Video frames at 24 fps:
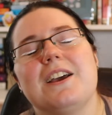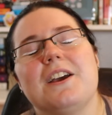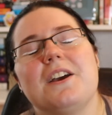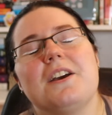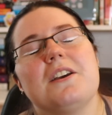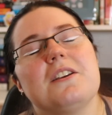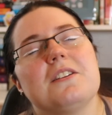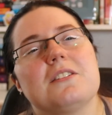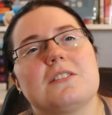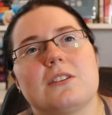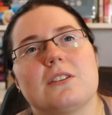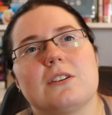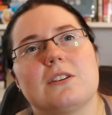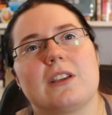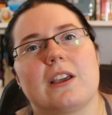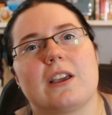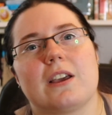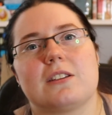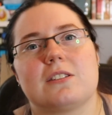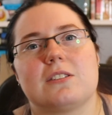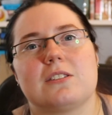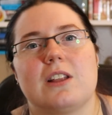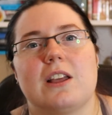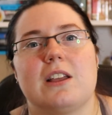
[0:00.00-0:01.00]
So
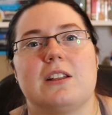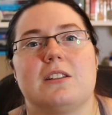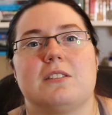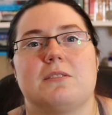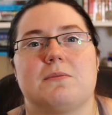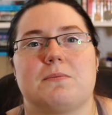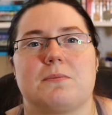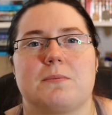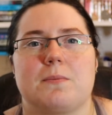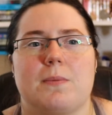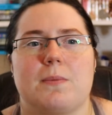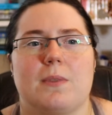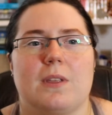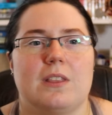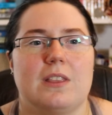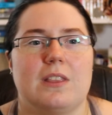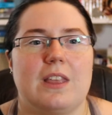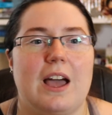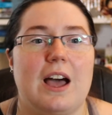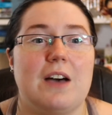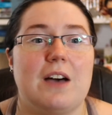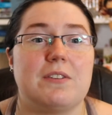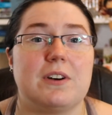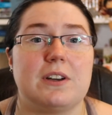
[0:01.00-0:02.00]
then they
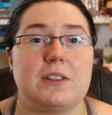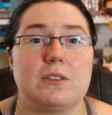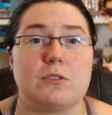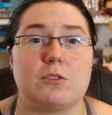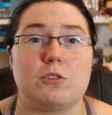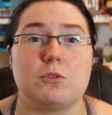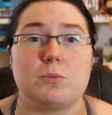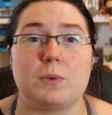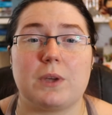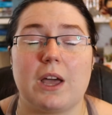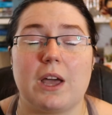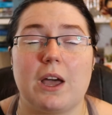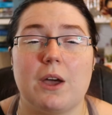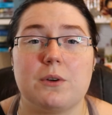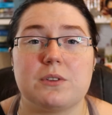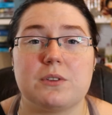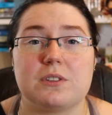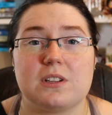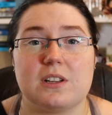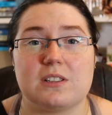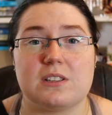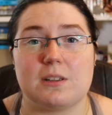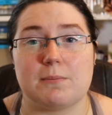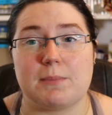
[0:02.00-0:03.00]
have like their own wee house
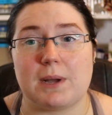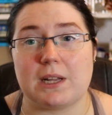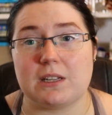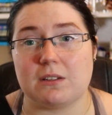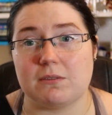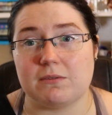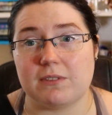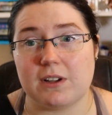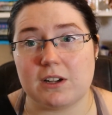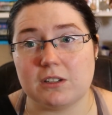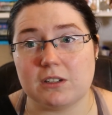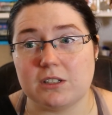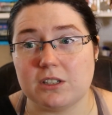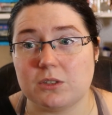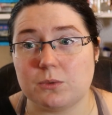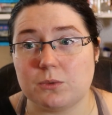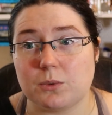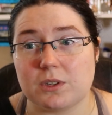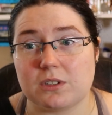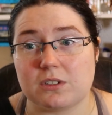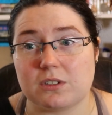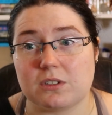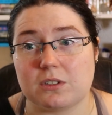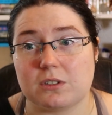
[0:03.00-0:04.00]
in this abandoned village,
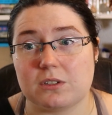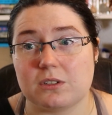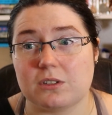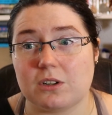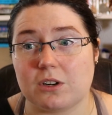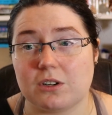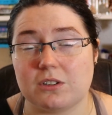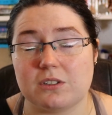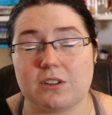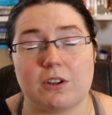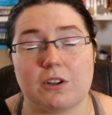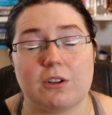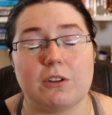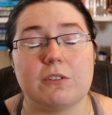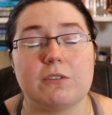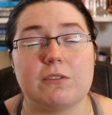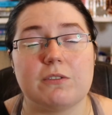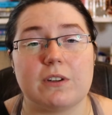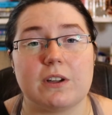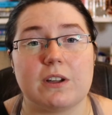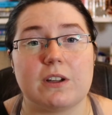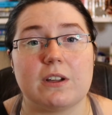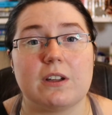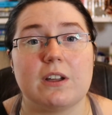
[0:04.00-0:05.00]
which turned out
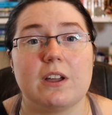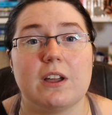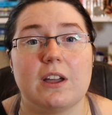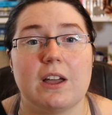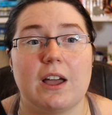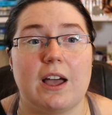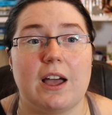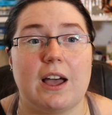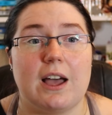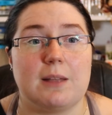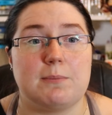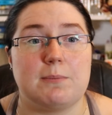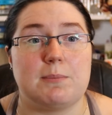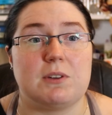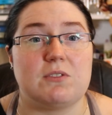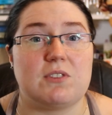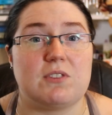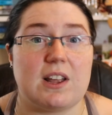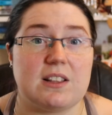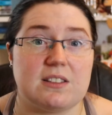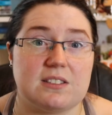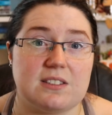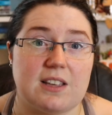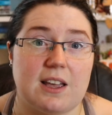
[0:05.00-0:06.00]
that had been
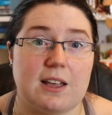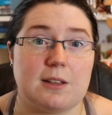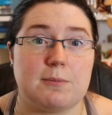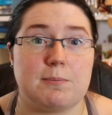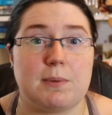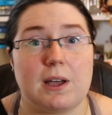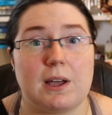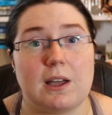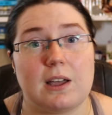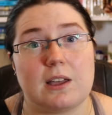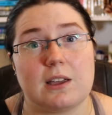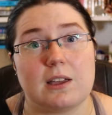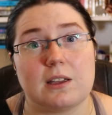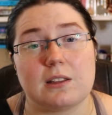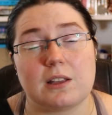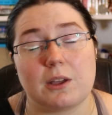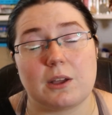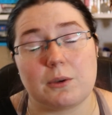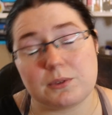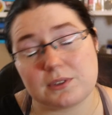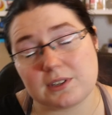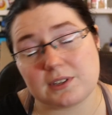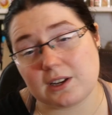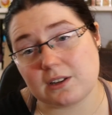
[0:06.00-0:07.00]
ransacked by the
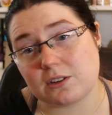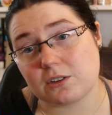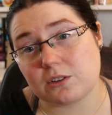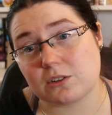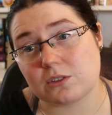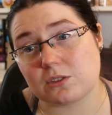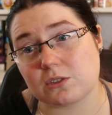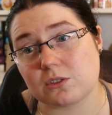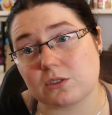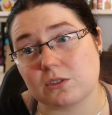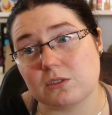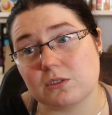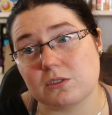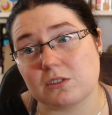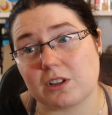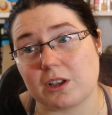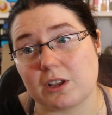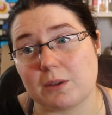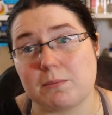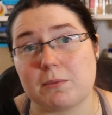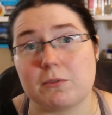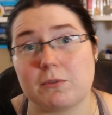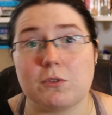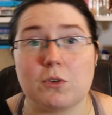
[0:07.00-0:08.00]
outsiders
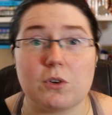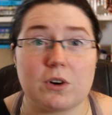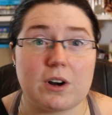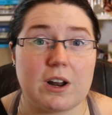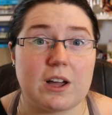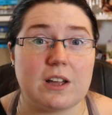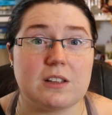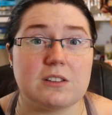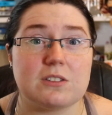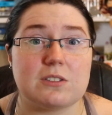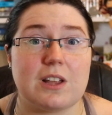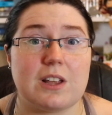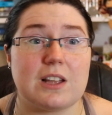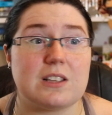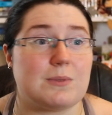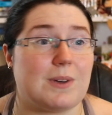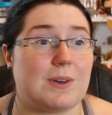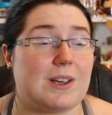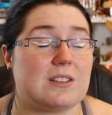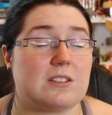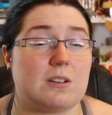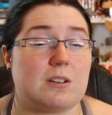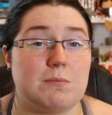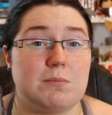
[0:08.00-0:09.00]
like beforehand, so that's why
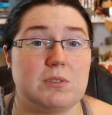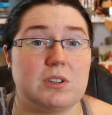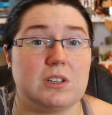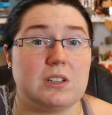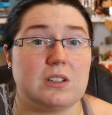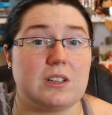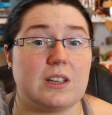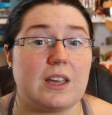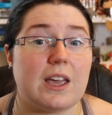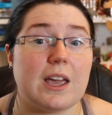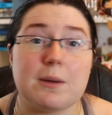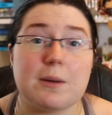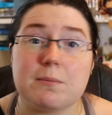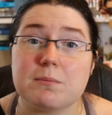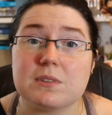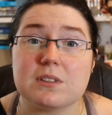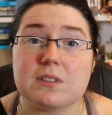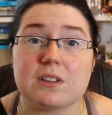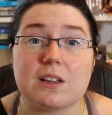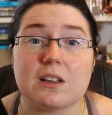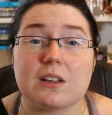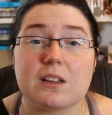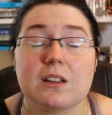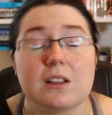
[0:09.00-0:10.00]
it's completely
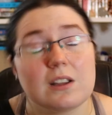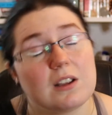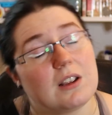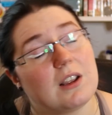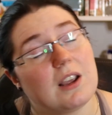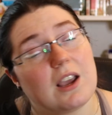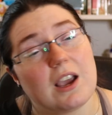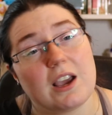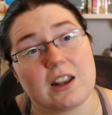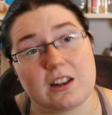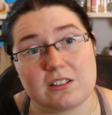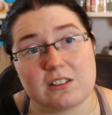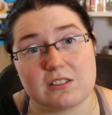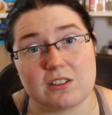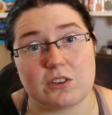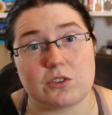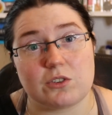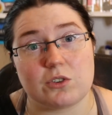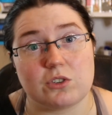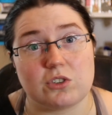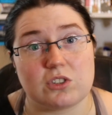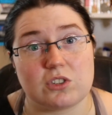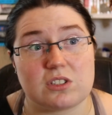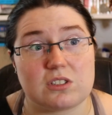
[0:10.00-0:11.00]
empty, and it's
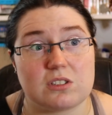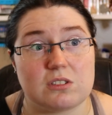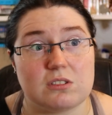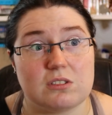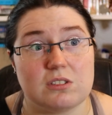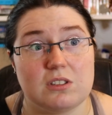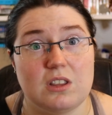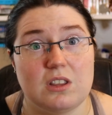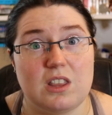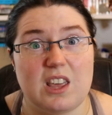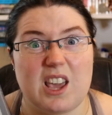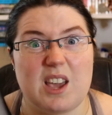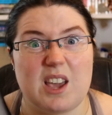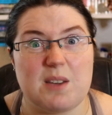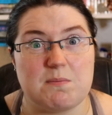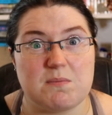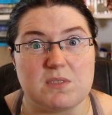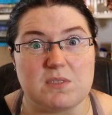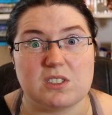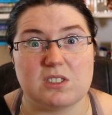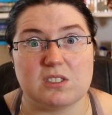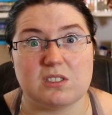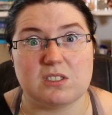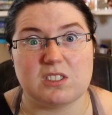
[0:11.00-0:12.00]
literally just
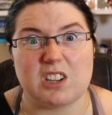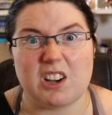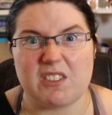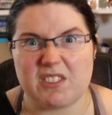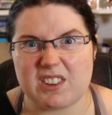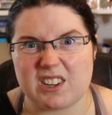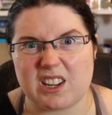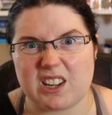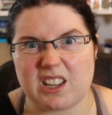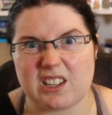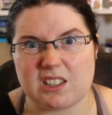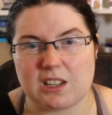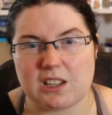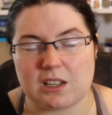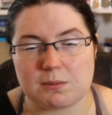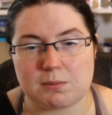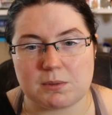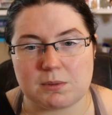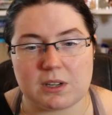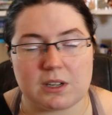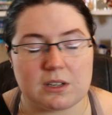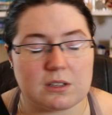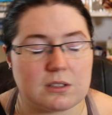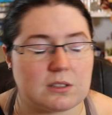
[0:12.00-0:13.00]
them living in this
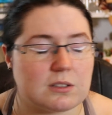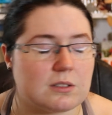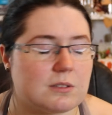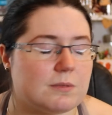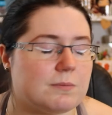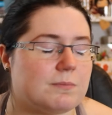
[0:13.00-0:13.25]
place.